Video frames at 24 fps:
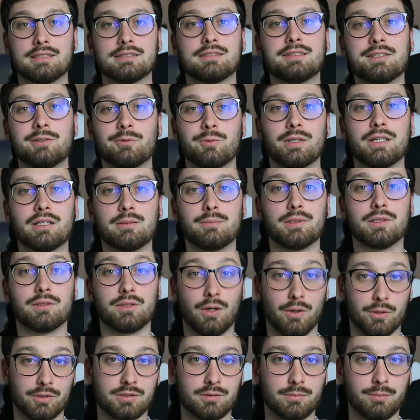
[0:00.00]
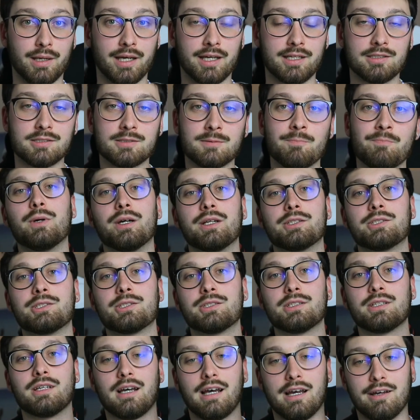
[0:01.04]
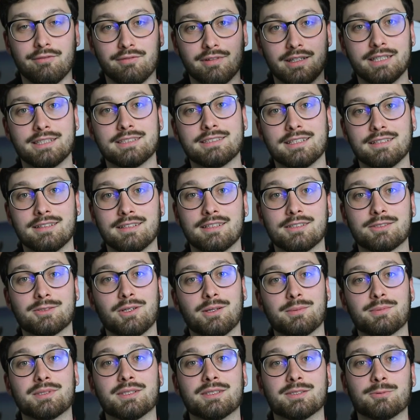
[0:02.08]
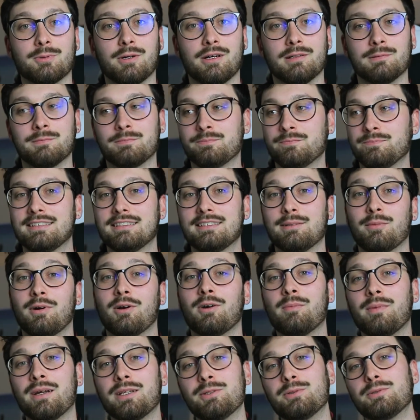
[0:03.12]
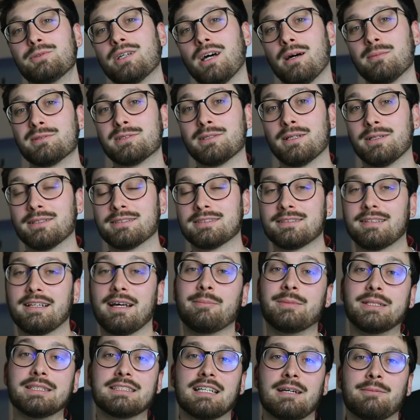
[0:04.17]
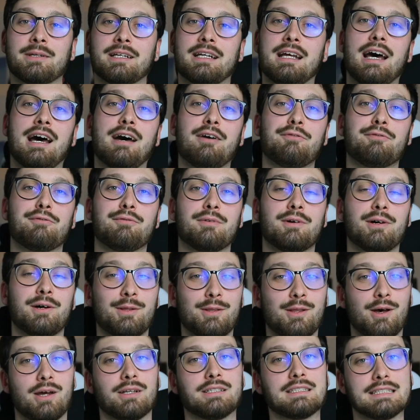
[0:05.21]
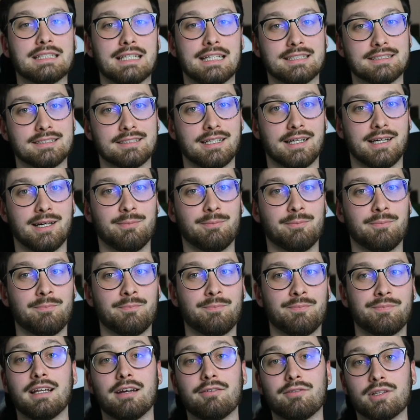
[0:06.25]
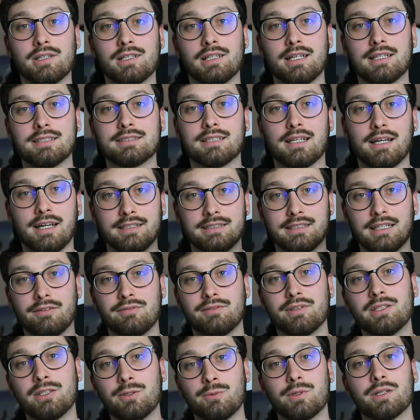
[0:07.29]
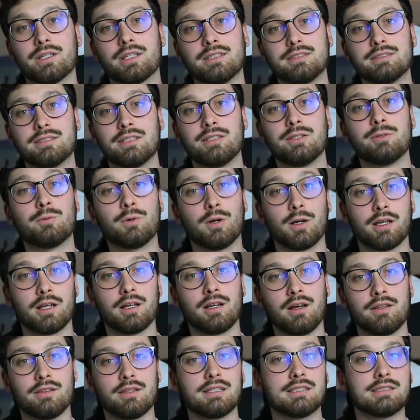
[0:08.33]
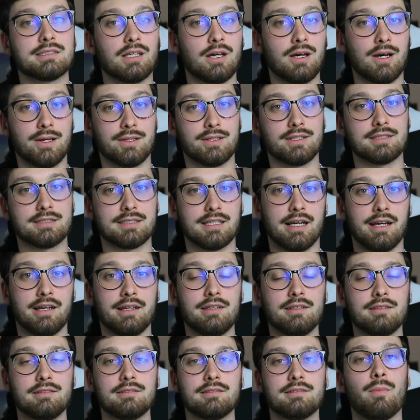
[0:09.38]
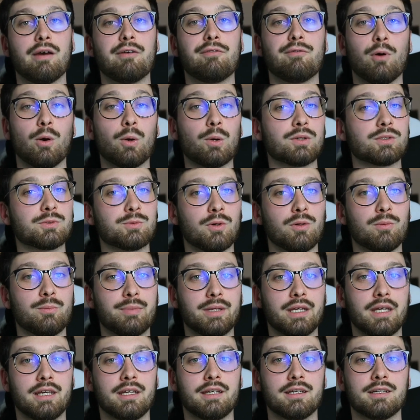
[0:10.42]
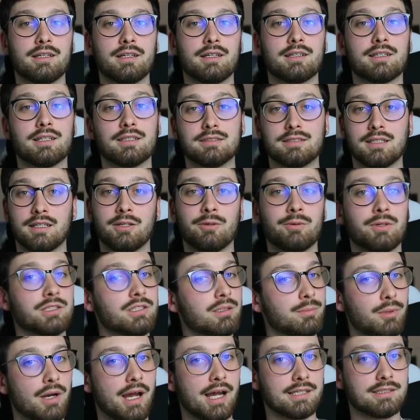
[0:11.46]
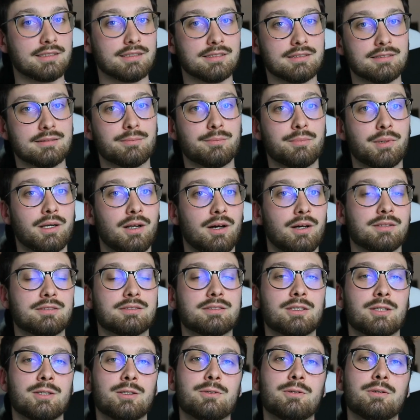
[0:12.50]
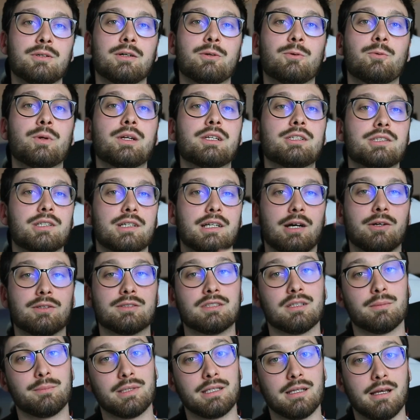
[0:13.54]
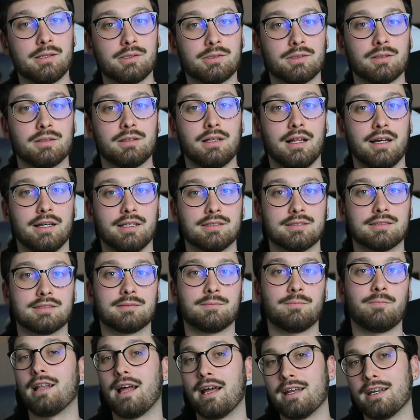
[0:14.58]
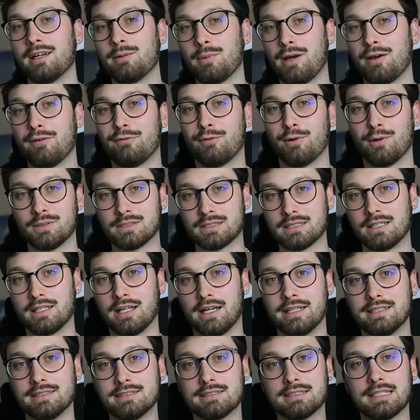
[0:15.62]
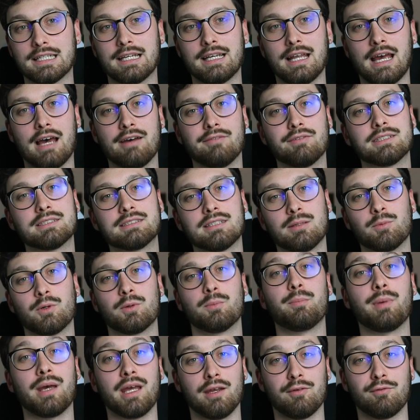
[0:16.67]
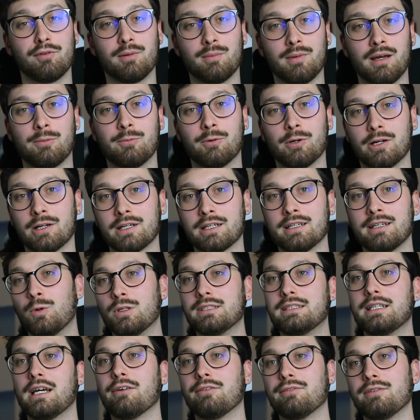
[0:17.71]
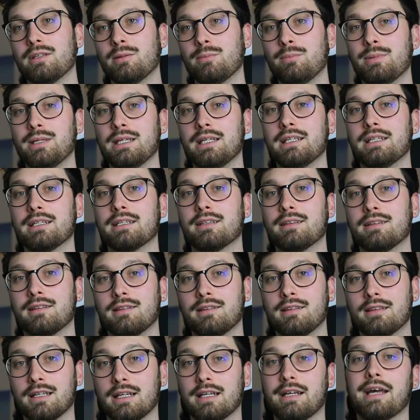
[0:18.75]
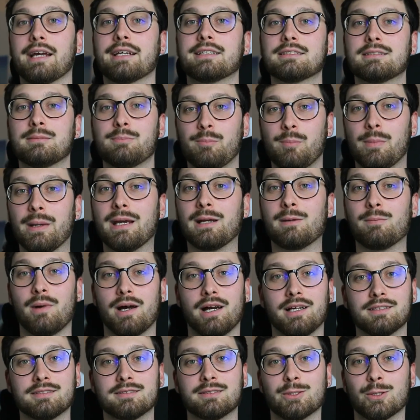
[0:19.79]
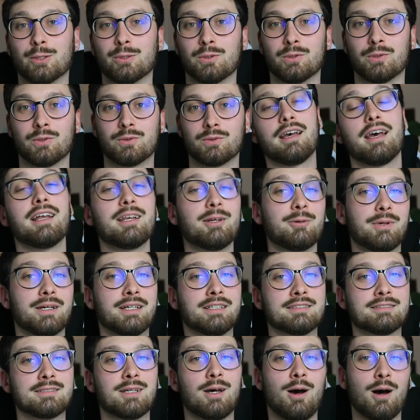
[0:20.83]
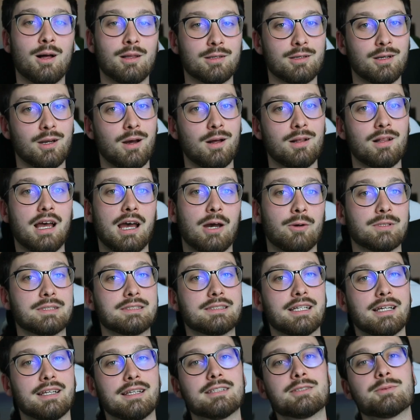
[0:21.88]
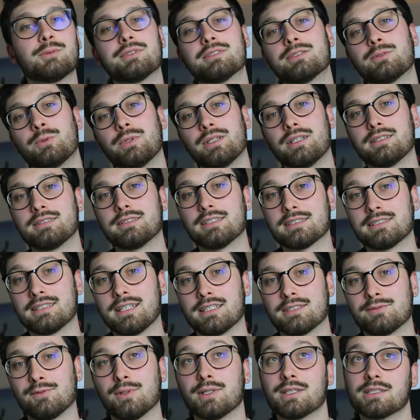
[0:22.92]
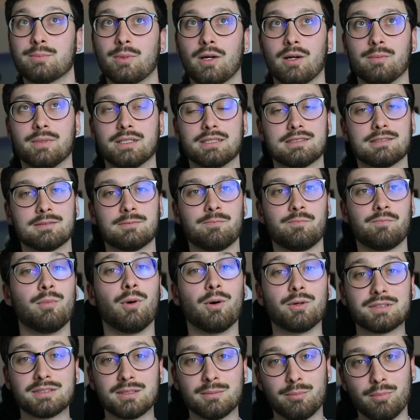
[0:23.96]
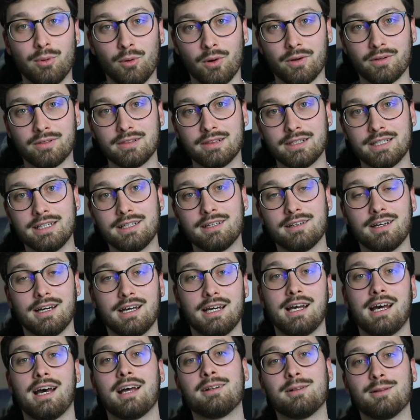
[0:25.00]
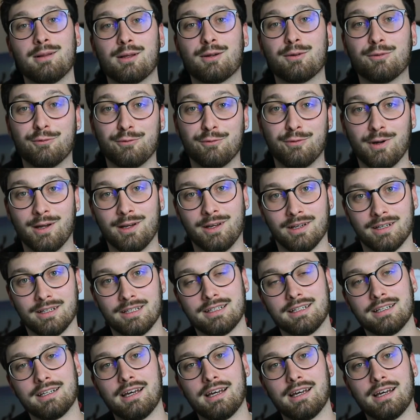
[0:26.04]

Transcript: easily readable Notion page, which I've linked in the description as well. Tomorrow my new job starts. That means I'm gonna have a lot less time. Nevertheless, I definitely do want to continue working on this on the side. My focus will be continuing to practice, but also reaching out to potential clients. Landing my first client and having someone pay for my work would definitely be the next big milestone. Anyways, all in all, I would say this was a really successful experiment. Most importantly, I had a lot of fun.